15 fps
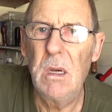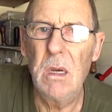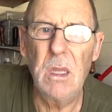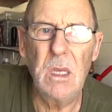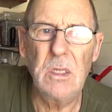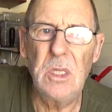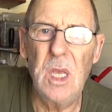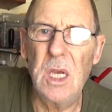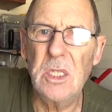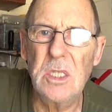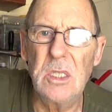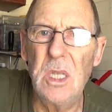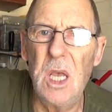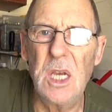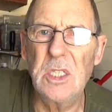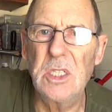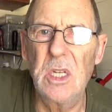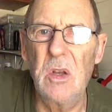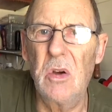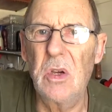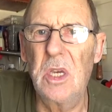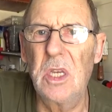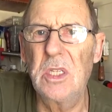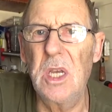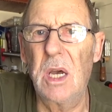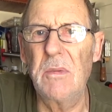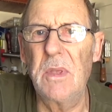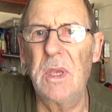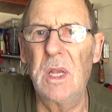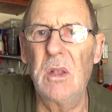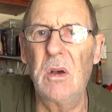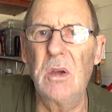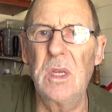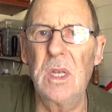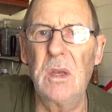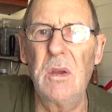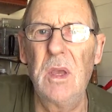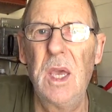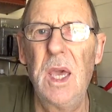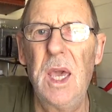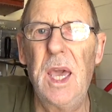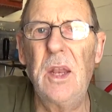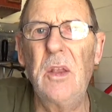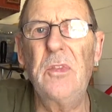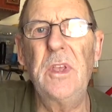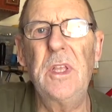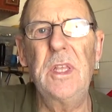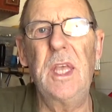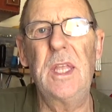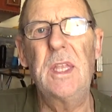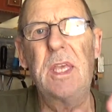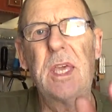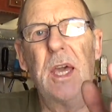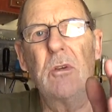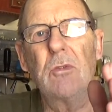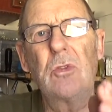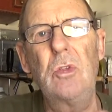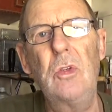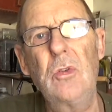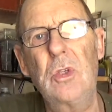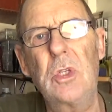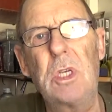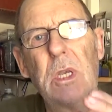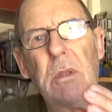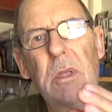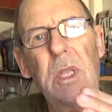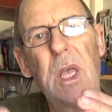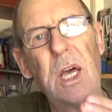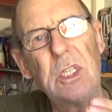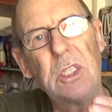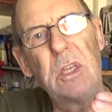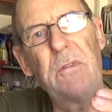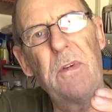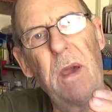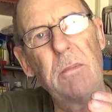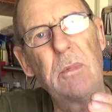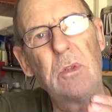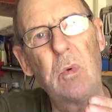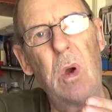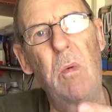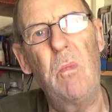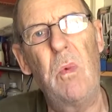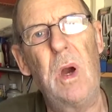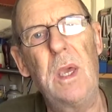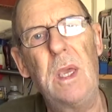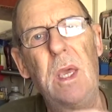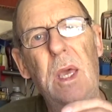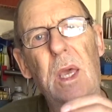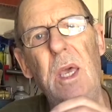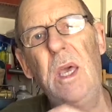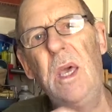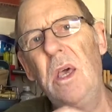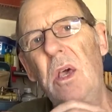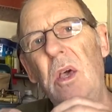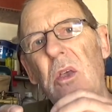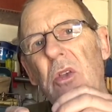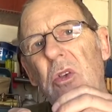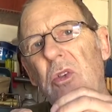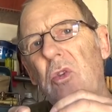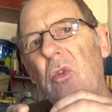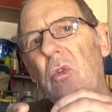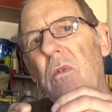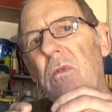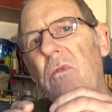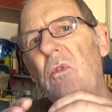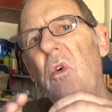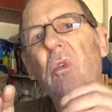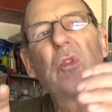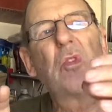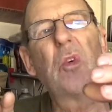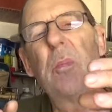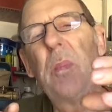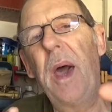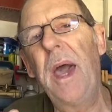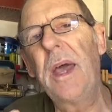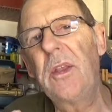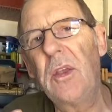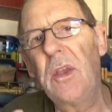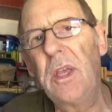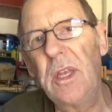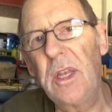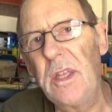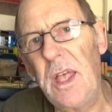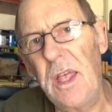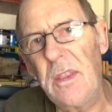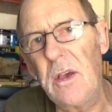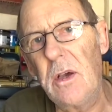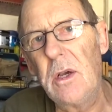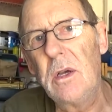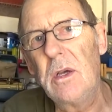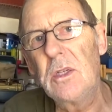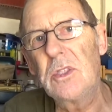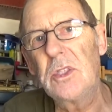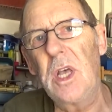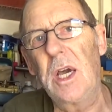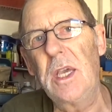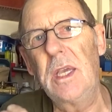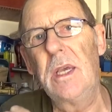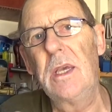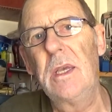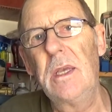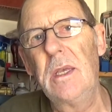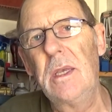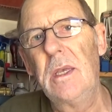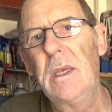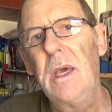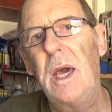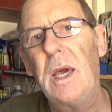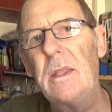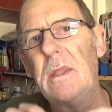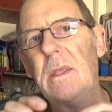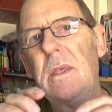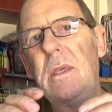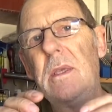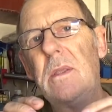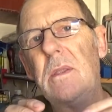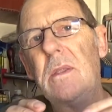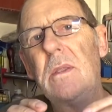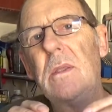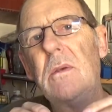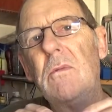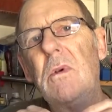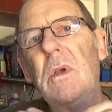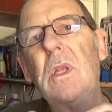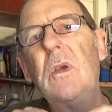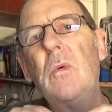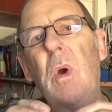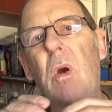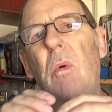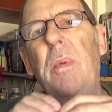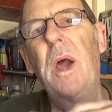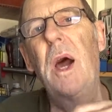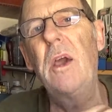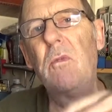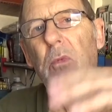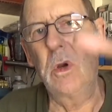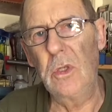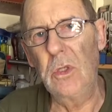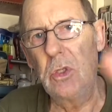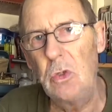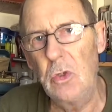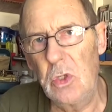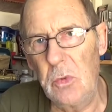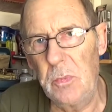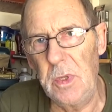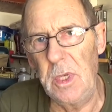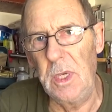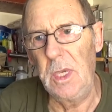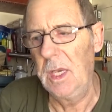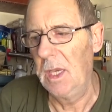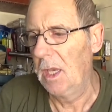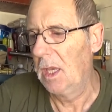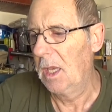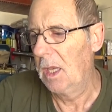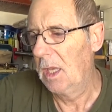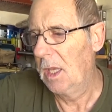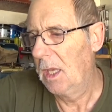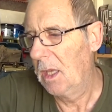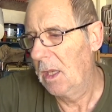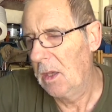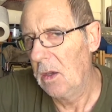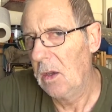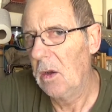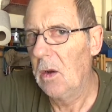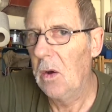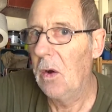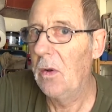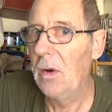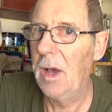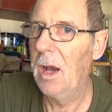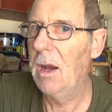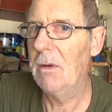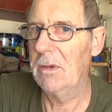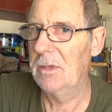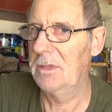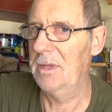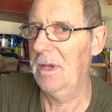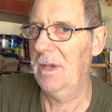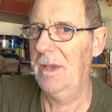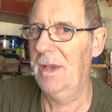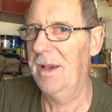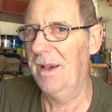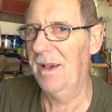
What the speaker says: Well, there's nasty lot of kids up there, like, you know. And I think then the council used to keep the nasty families one way, the sort of not so bad in another estate, and the really well behaved ones used to be on our estate.